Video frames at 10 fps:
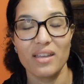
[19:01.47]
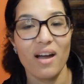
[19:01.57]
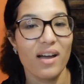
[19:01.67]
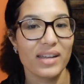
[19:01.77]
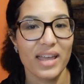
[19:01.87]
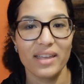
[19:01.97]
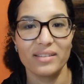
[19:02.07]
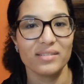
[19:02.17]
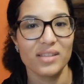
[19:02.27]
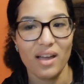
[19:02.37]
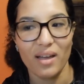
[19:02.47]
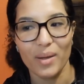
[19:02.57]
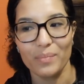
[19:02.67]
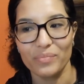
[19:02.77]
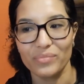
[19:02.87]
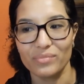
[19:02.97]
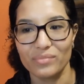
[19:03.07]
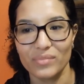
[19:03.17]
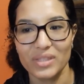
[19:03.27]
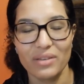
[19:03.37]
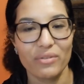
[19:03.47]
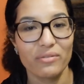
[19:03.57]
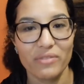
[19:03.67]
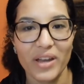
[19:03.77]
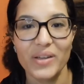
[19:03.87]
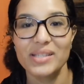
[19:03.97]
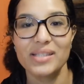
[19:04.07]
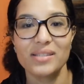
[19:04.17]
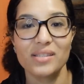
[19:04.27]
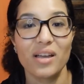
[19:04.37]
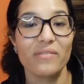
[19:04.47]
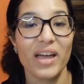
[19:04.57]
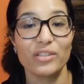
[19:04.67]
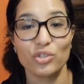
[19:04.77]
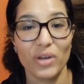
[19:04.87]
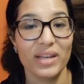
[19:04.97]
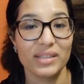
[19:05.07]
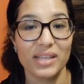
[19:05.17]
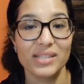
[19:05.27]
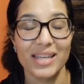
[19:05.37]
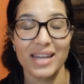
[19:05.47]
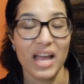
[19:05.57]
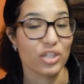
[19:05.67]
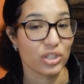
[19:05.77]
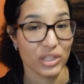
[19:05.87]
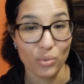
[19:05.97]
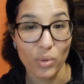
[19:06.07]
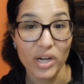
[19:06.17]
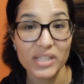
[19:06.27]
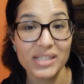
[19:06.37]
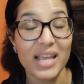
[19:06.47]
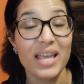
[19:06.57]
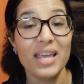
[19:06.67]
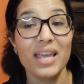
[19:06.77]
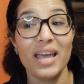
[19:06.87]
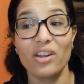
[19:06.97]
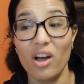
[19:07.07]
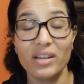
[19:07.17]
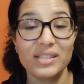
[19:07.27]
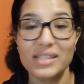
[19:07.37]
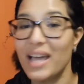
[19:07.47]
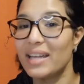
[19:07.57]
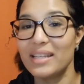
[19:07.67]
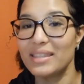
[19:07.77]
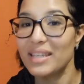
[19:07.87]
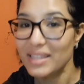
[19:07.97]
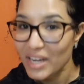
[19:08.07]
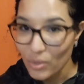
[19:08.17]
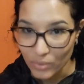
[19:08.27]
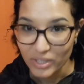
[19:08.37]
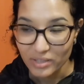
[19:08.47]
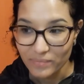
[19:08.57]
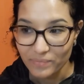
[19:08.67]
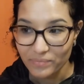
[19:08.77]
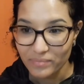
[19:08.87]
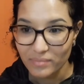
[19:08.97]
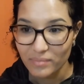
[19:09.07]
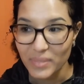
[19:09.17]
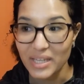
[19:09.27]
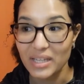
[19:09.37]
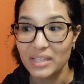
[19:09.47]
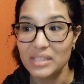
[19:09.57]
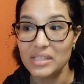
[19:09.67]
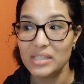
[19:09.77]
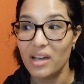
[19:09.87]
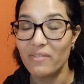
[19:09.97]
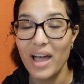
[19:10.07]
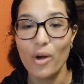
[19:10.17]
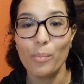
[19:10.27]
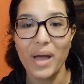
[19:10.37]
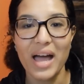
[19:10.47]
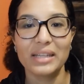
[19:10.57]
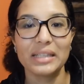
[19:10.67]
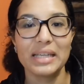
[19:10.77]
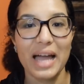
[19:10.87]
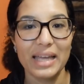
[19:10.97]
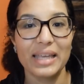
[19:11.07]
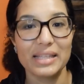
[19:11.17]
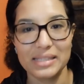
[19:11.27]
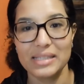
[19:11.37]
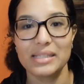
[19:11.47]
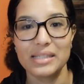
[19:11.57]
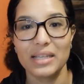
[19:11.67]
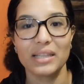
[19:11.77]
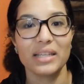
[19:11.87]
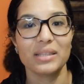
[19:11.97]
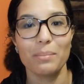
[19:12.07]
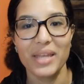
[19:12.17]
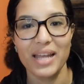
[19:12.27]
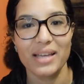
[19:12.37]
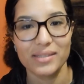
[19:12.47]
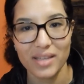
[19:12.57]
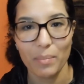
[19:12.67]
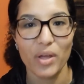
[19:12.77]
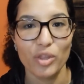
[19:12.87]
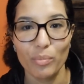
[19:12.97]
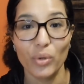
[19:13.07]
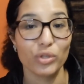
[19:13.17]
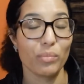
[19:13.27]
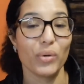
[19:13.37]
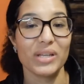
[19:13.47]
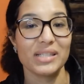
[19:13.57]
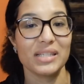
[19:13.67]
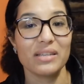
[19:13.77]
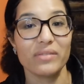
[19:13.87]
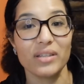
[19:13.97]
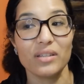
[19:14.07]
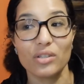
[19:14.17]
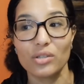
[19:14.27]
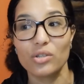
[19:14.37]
yacht and different ferries and stuff, I tried this and it actually works. And honestly, I didn't think that it would, because of how badly I get seasick. Like, the minute I step on the boat isn't even